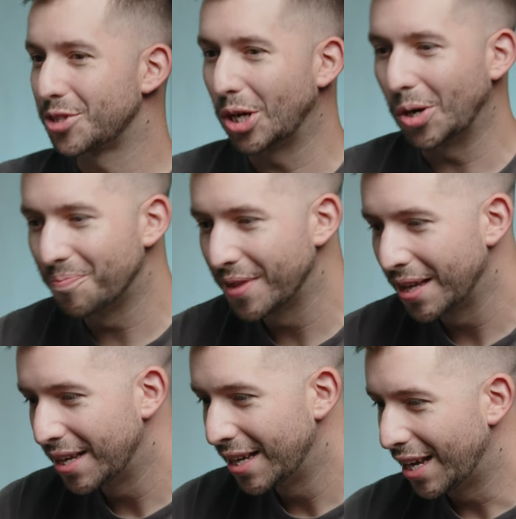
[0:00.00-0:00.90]
So
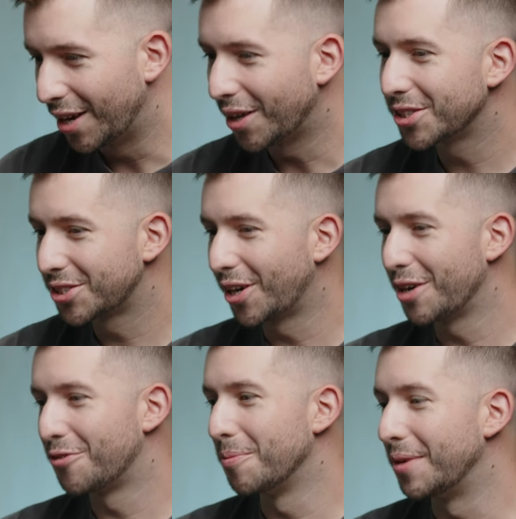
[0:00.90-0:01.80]
it all
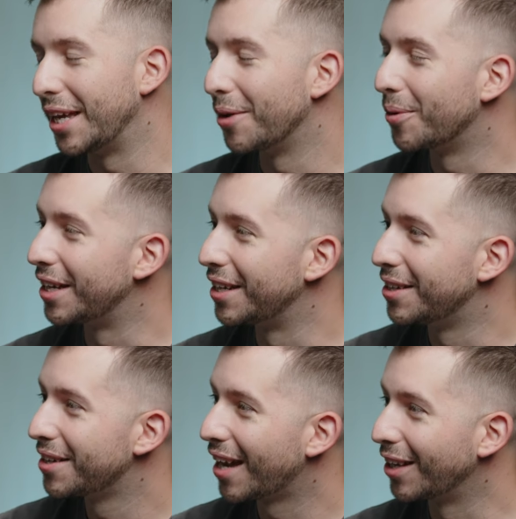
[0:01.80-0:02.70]
started for me
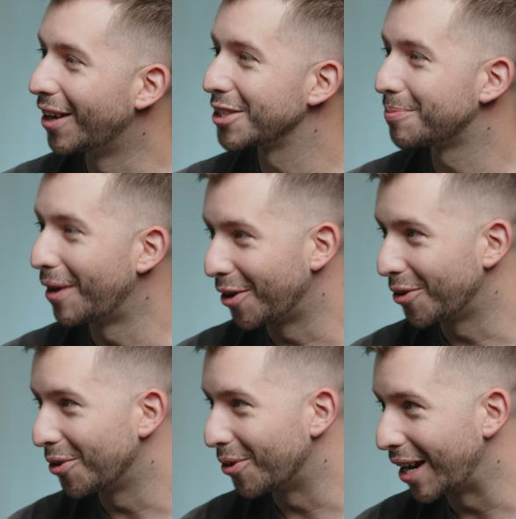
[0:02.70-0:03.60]
when I lost my
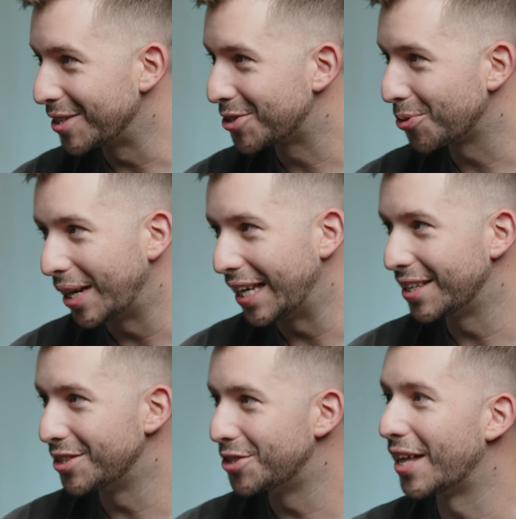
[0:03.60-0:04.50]
uncle Greg Sweet
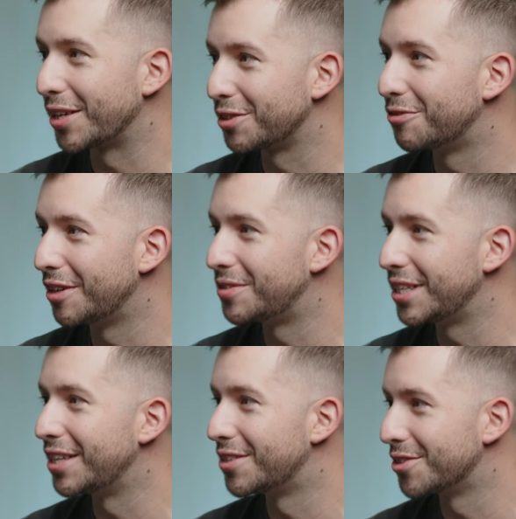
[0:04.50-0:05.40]
in
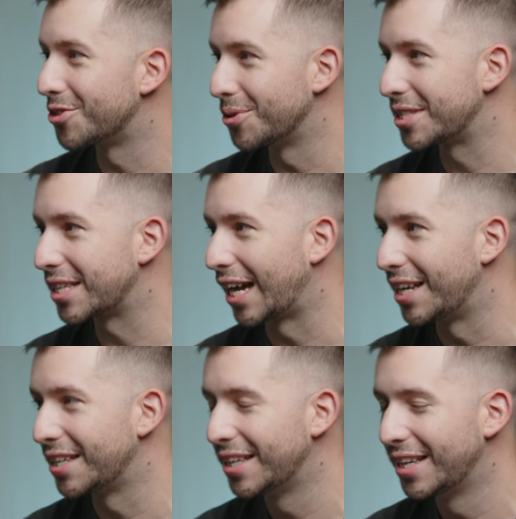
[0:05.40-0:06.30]
2015 to suicide.